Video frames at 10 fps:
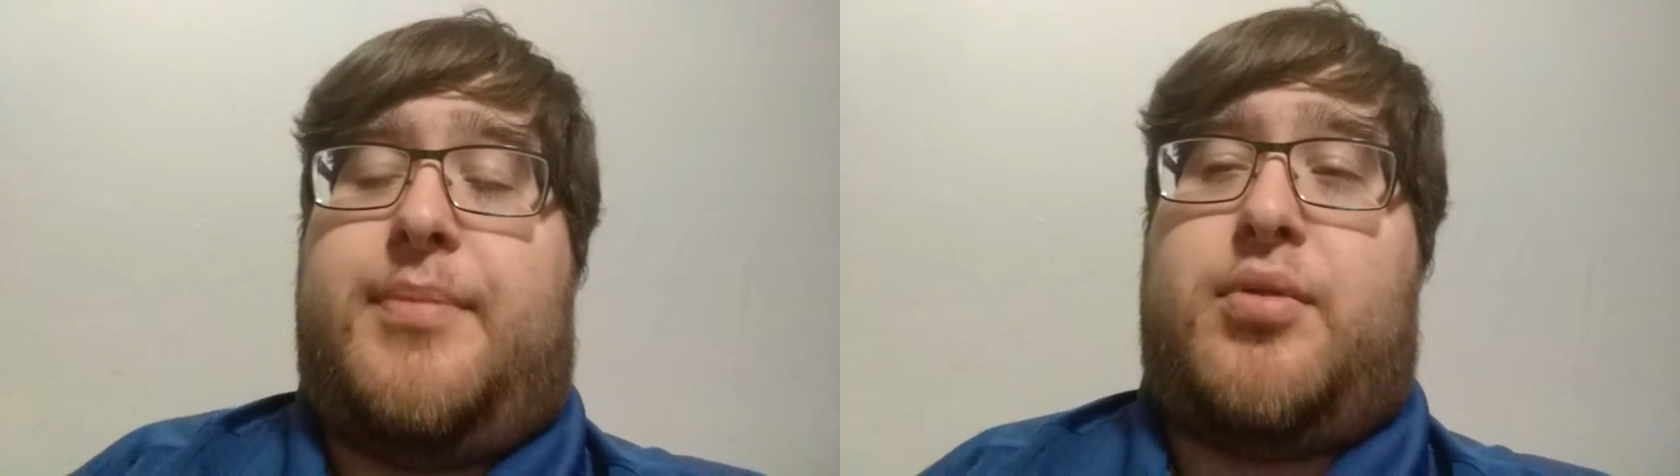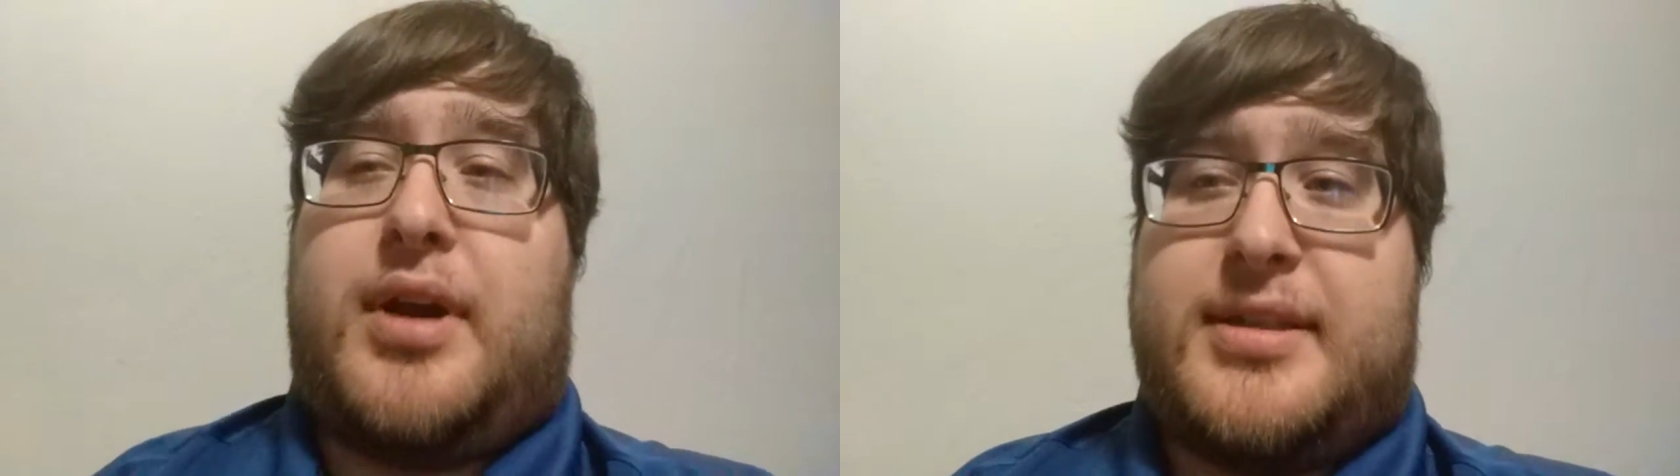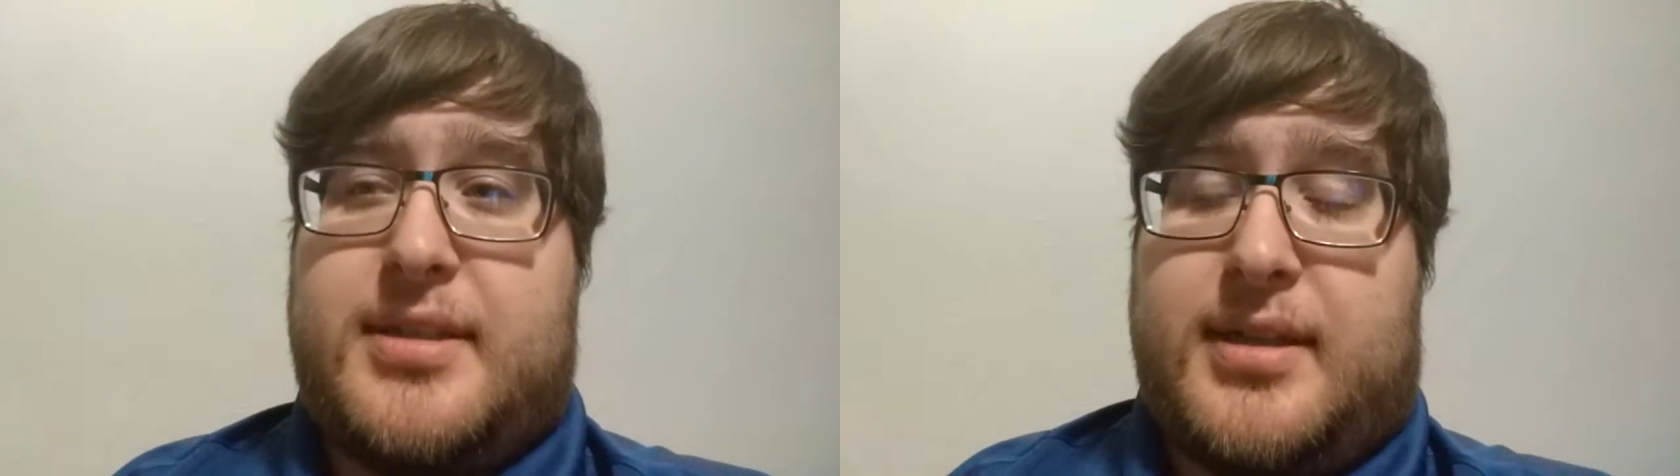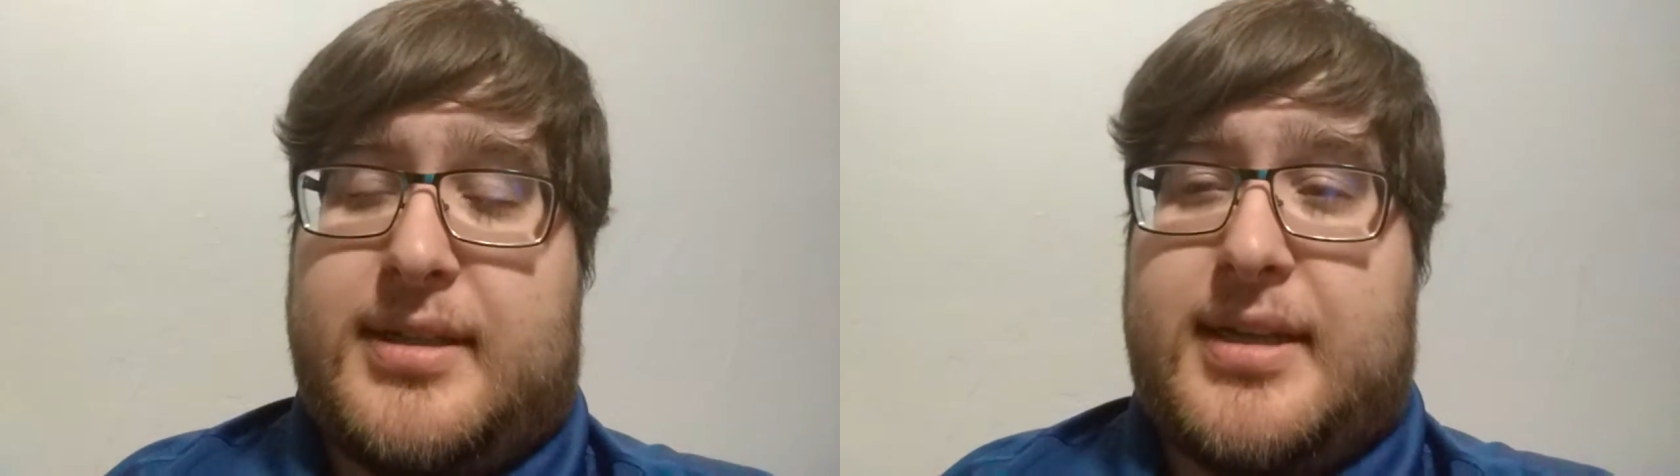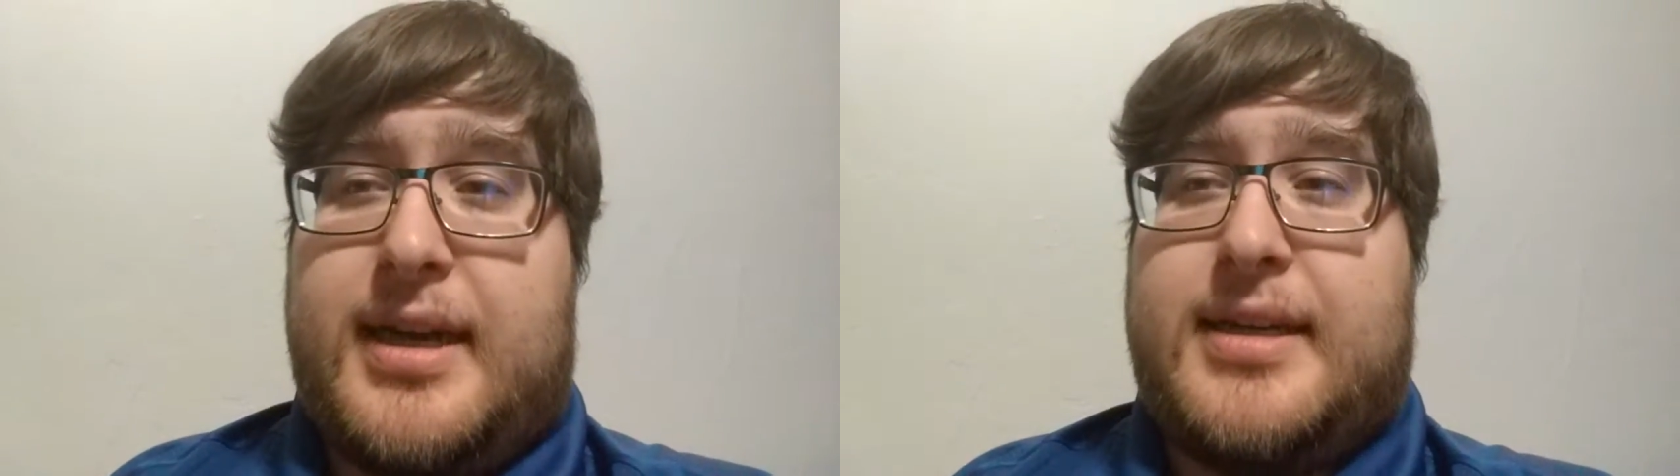
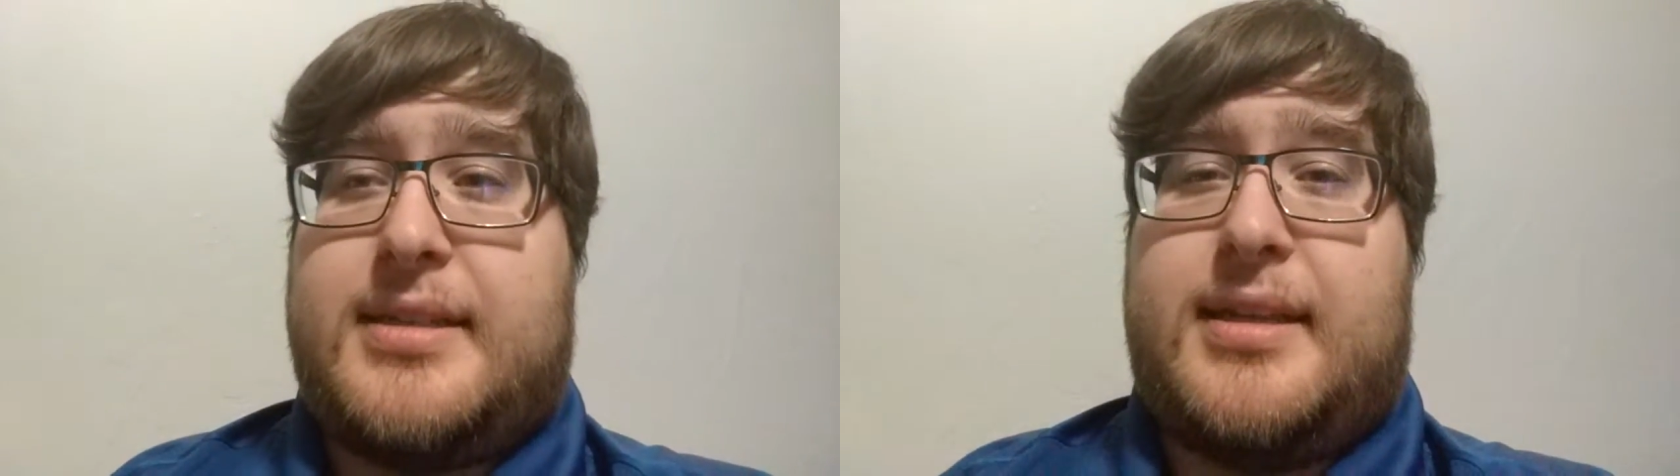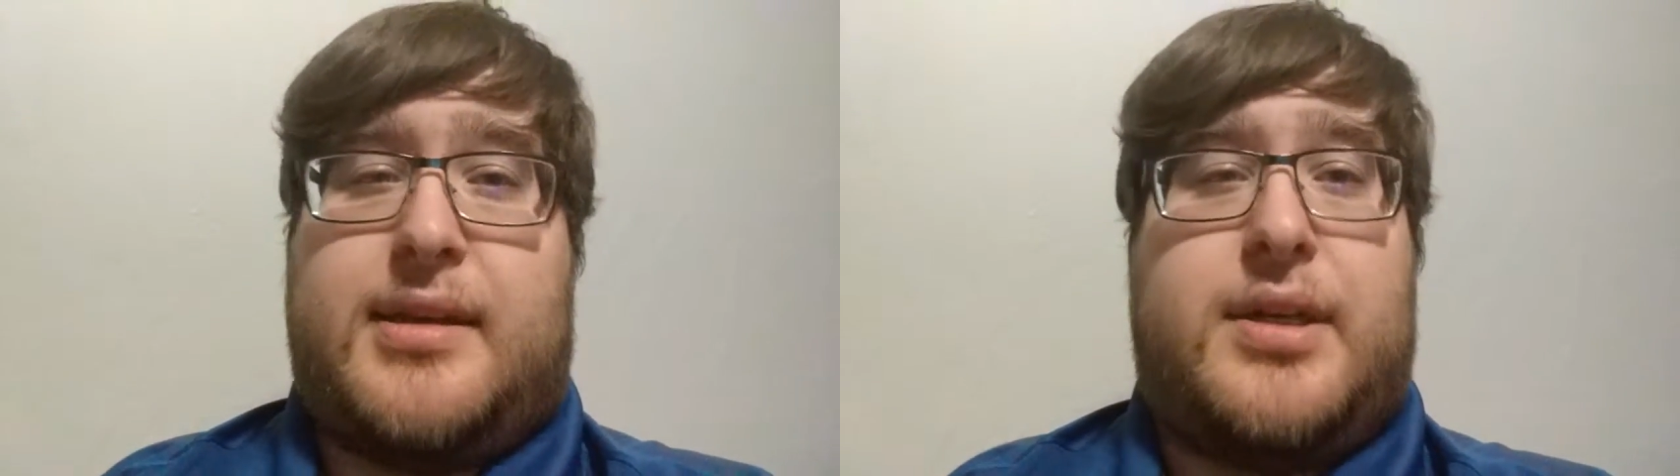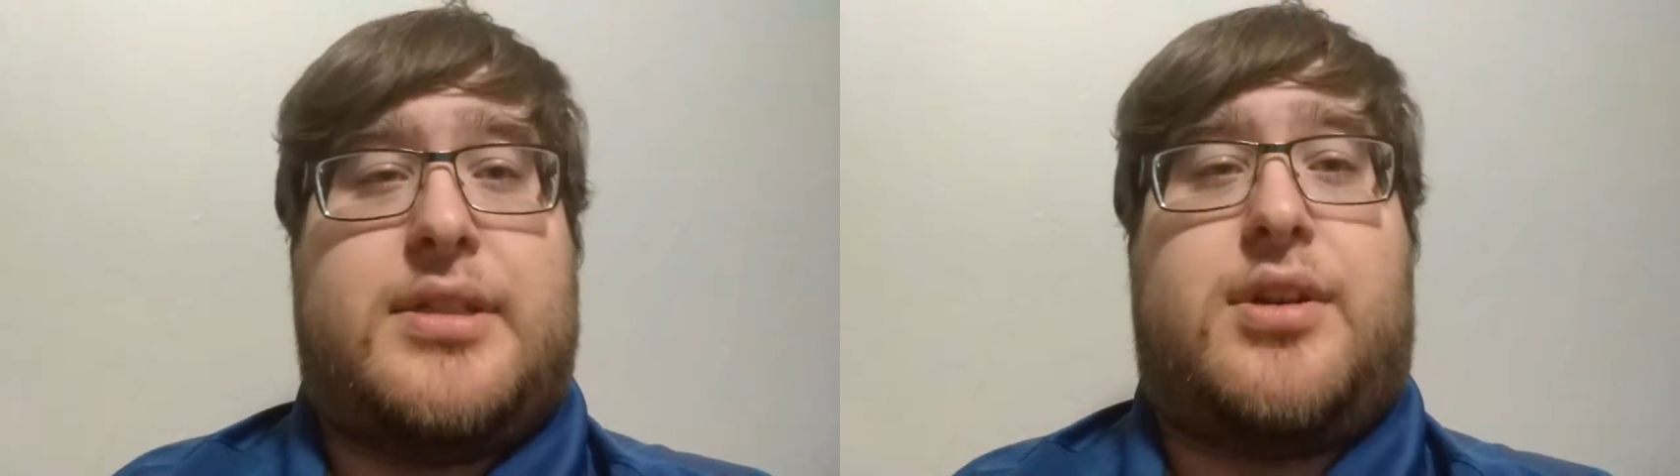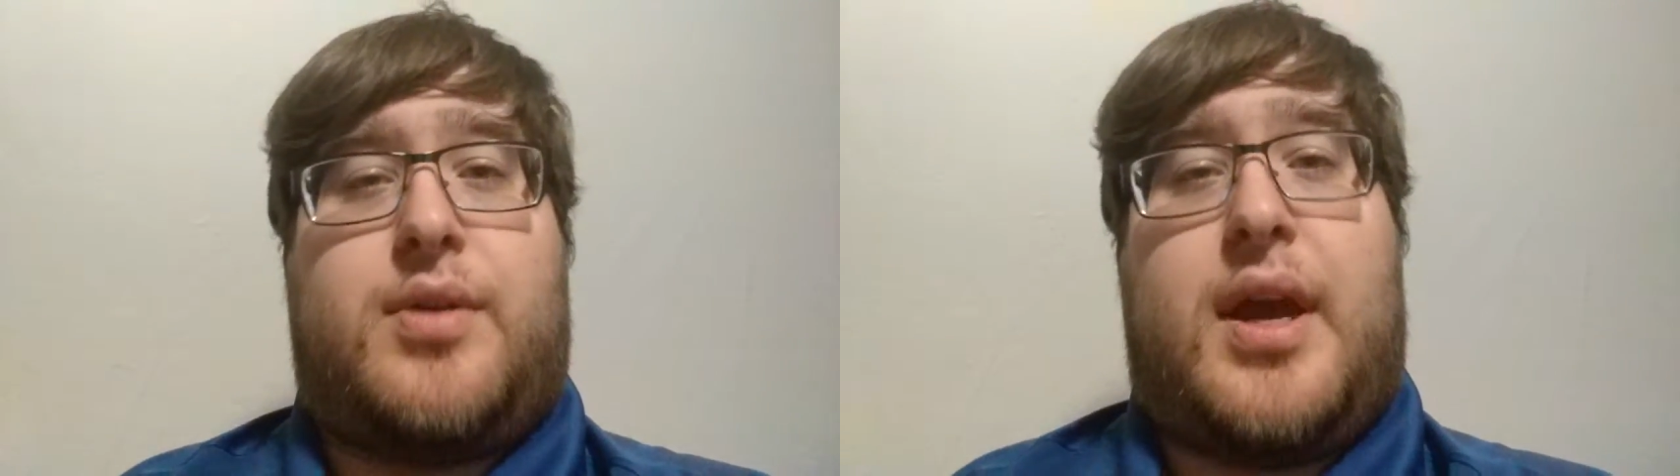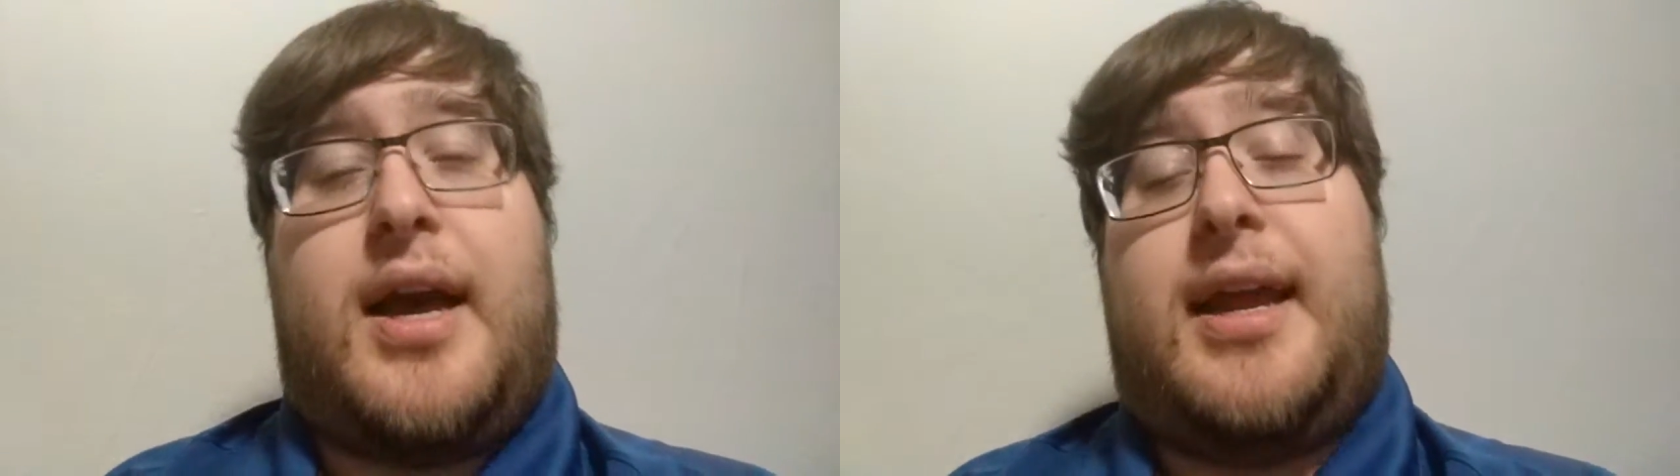proselytize that there is no
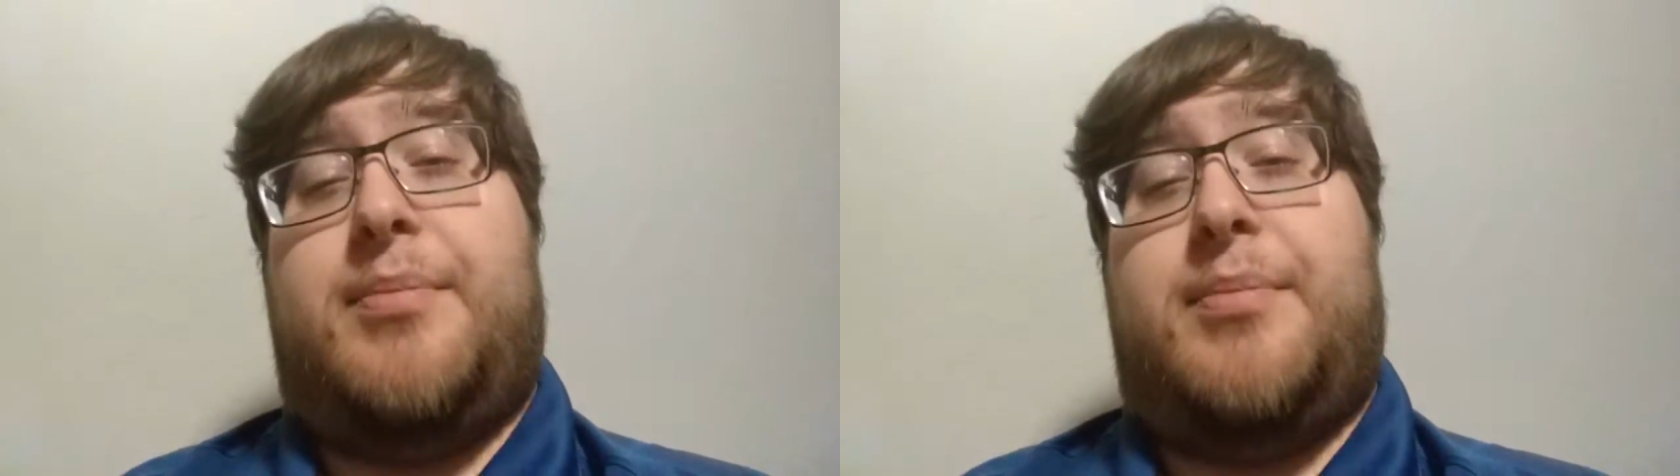God, and